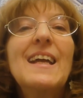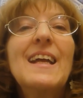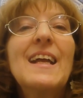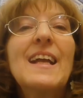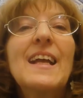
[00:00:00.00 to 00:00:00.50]

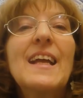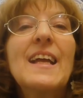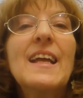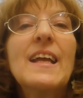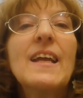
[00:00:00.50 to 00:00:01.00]
that he really
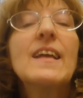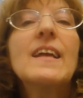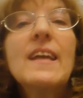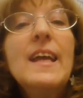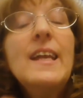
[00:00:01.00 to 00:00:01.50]
knows more than
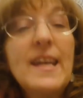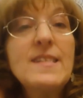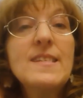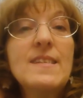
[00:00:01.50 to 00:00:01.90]
he's letting on.